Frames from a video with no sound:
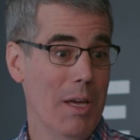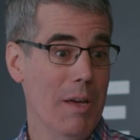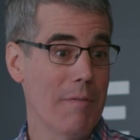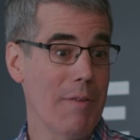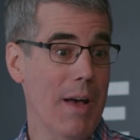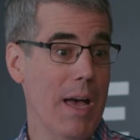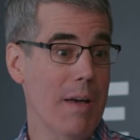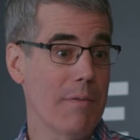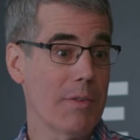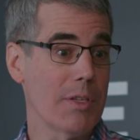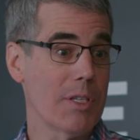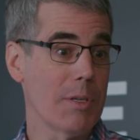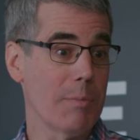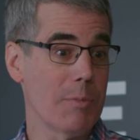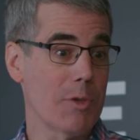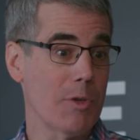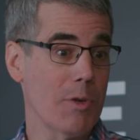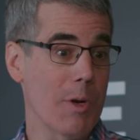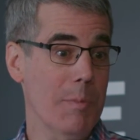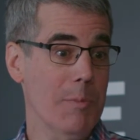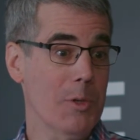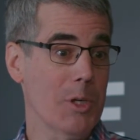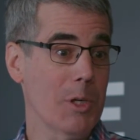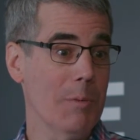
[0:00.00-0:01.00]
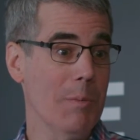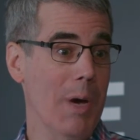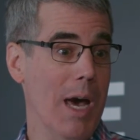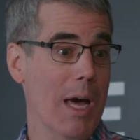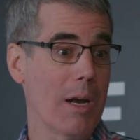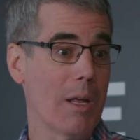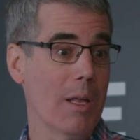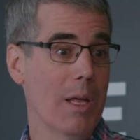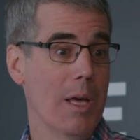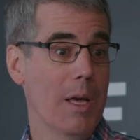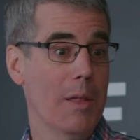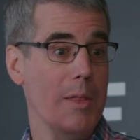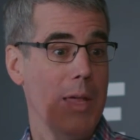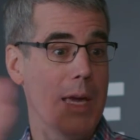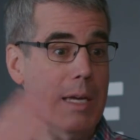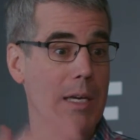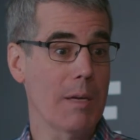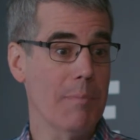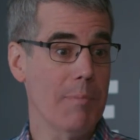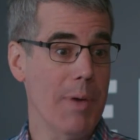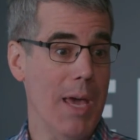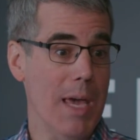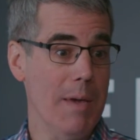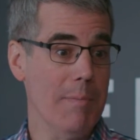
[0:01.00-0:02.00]
If I have a subscription model, they
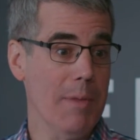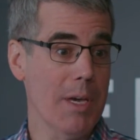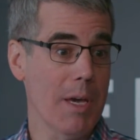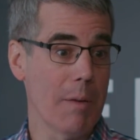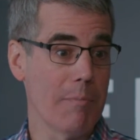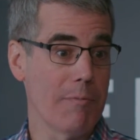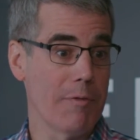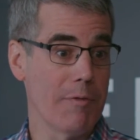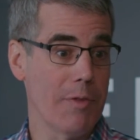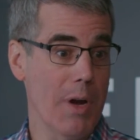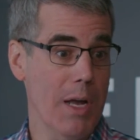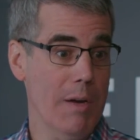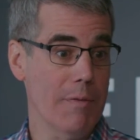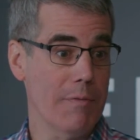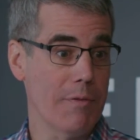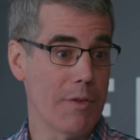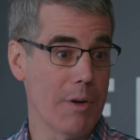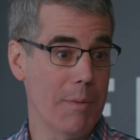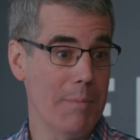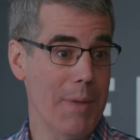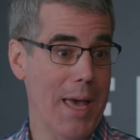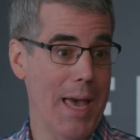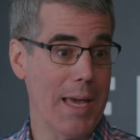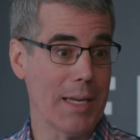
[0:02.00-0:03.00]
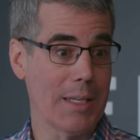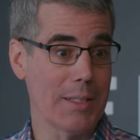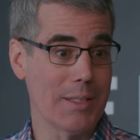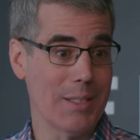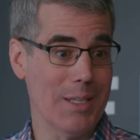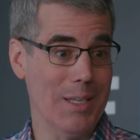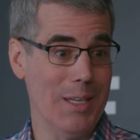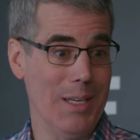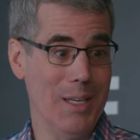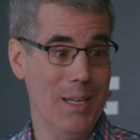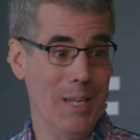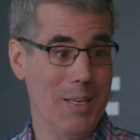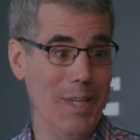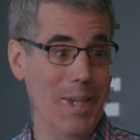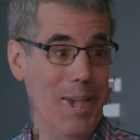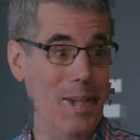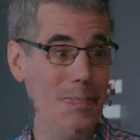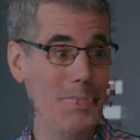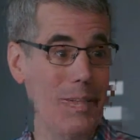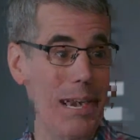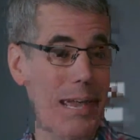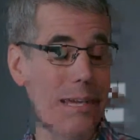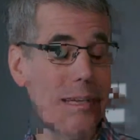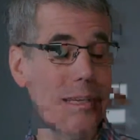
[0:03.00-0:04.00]
can pay me up front for a magazine,
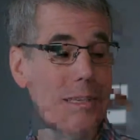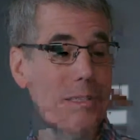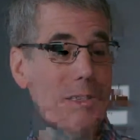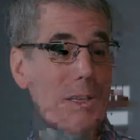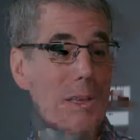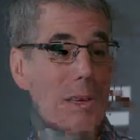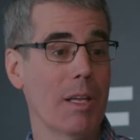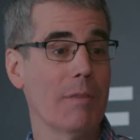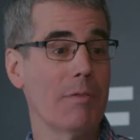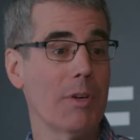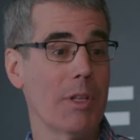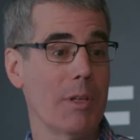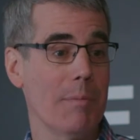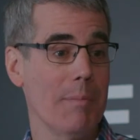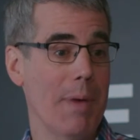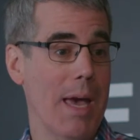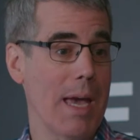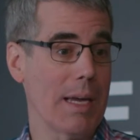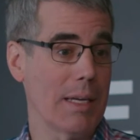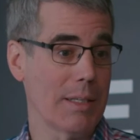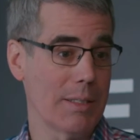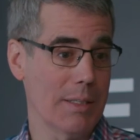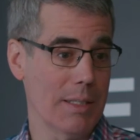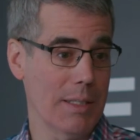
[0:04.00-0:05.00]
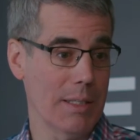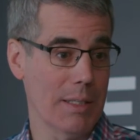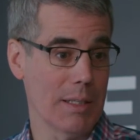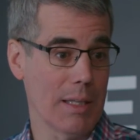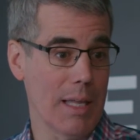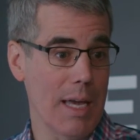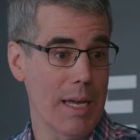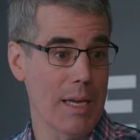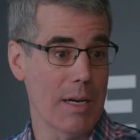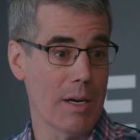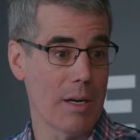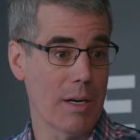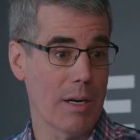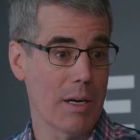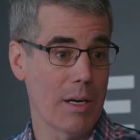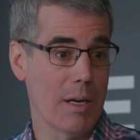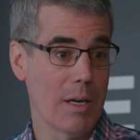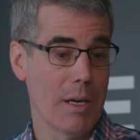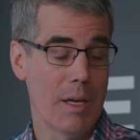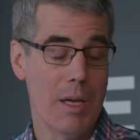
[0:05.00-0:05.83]
and then I can deliver the magazine later.